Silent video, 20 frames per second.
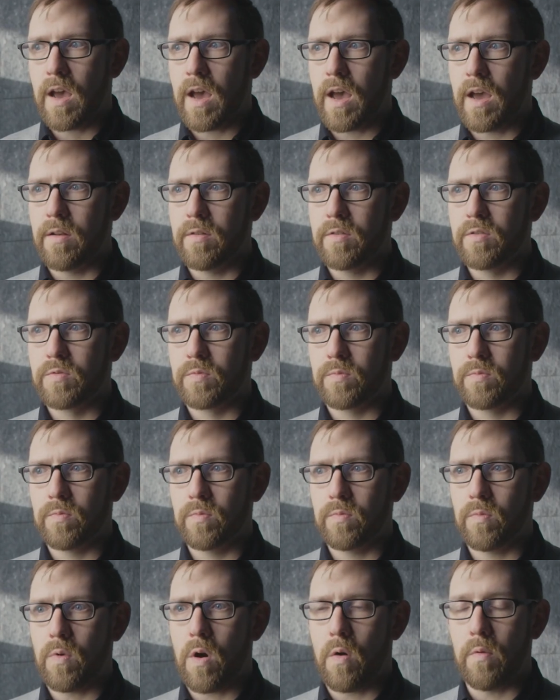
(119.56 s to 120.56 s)
And
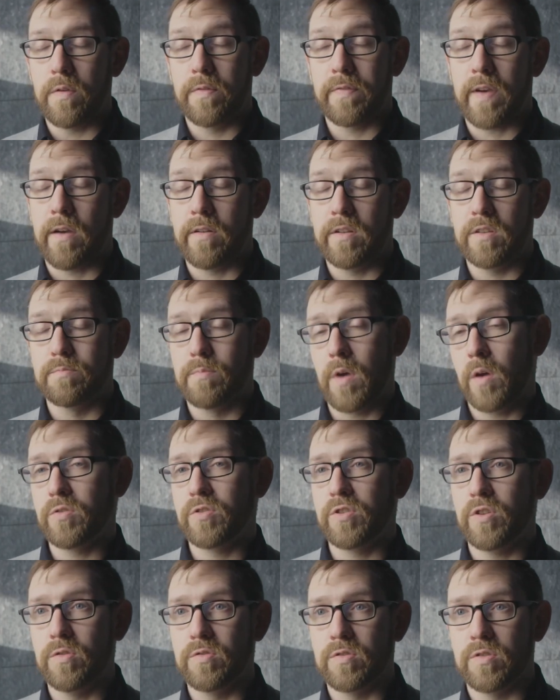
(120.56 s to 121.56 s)
what we found is
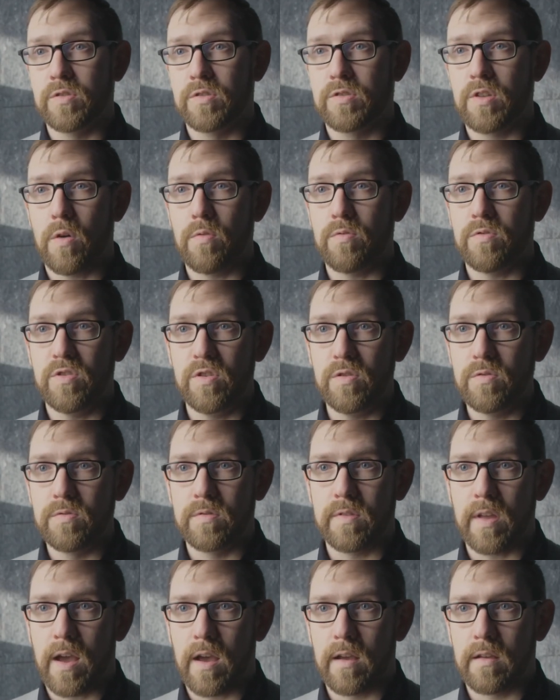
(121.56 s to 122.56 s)
most users don't
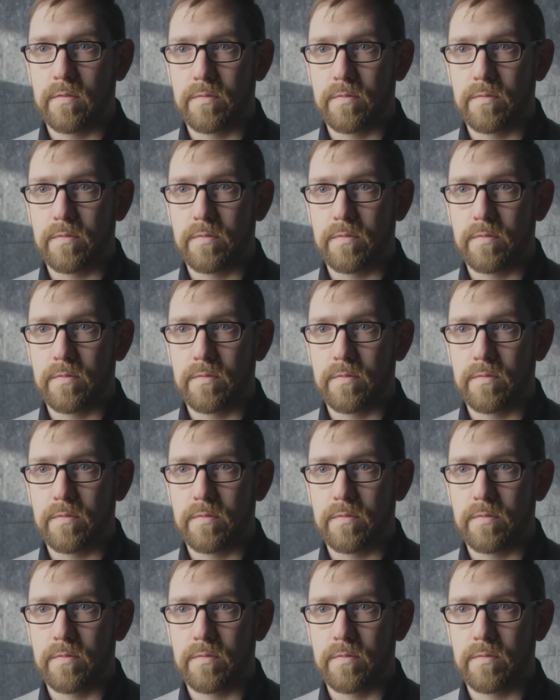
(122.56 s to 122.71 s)
use that